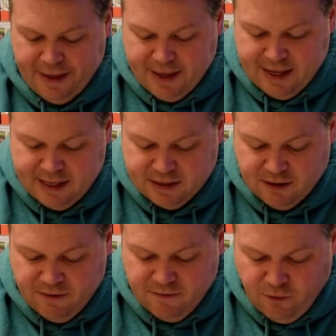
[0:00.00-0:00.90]
His
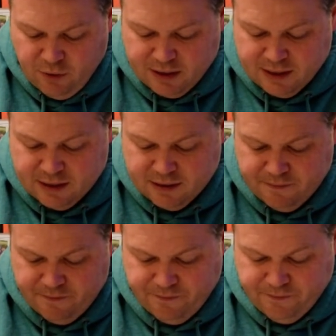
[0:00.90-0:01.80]
voice
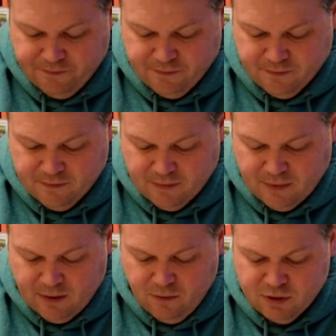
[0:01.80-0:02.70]

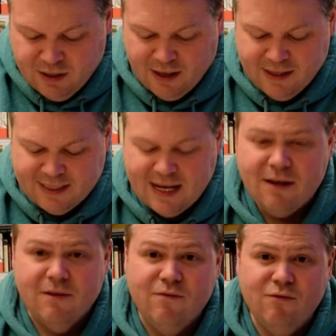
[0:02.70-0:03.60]
was like the
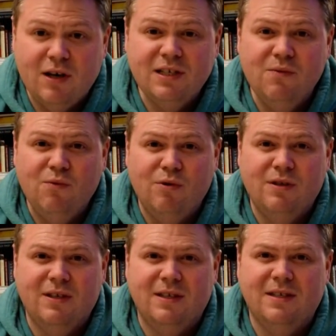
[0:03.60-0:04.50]
sound of rushing
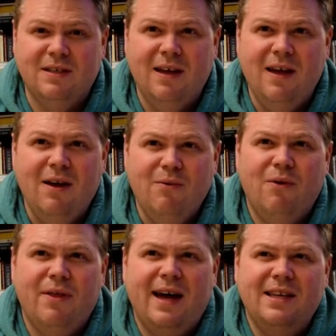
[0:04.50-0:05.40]
waters.
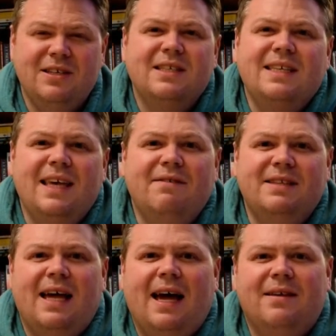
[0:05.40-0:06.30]
Well, that just gives
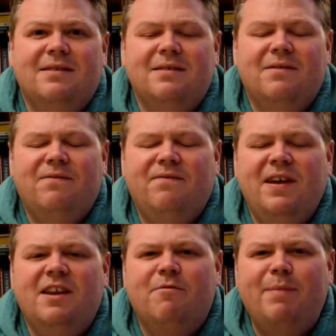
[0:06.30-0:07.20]
that
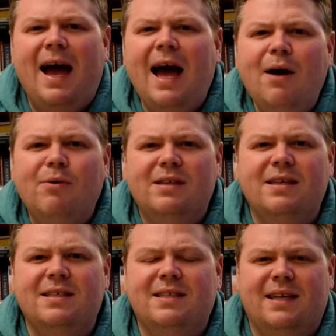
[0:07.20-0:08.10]
feeling of power,
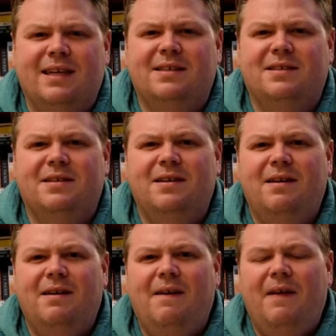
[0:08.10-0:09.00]
doesn't it?
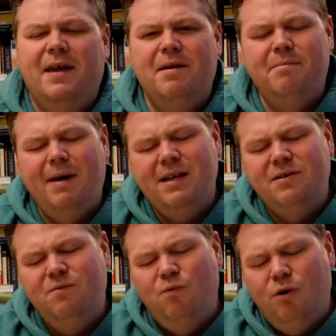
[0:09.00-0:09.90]

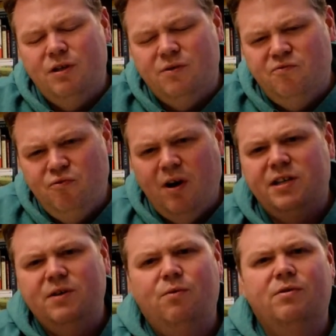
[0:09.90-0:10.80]
Imagine watching
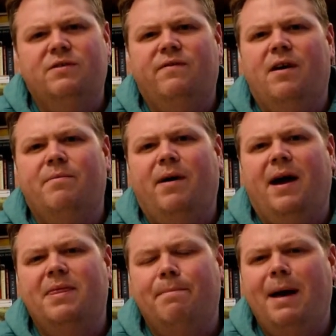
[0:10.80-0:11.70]
rushing waters flowing
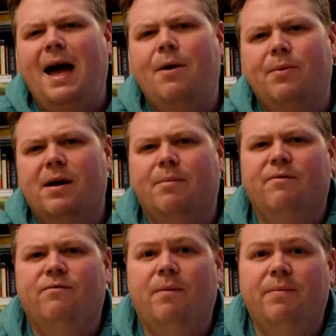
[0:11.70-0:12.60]
by and the power coming
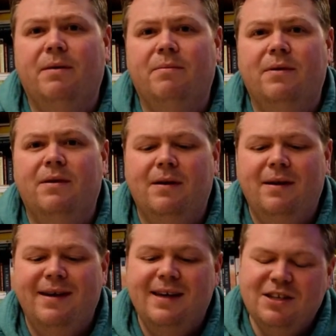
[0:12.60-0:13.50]
from them.
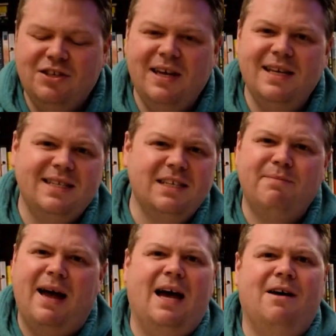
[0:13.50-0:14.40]
Jesus is
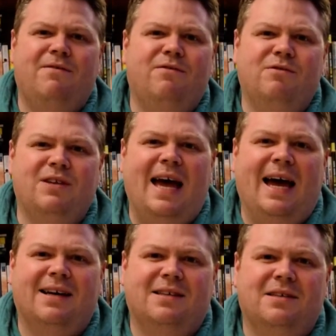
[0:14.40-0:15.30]
powerful to
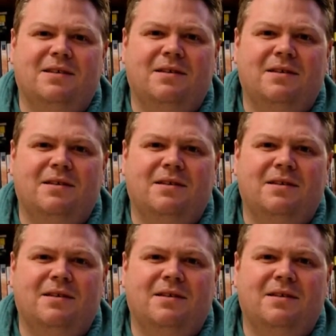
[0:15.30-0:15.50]
act.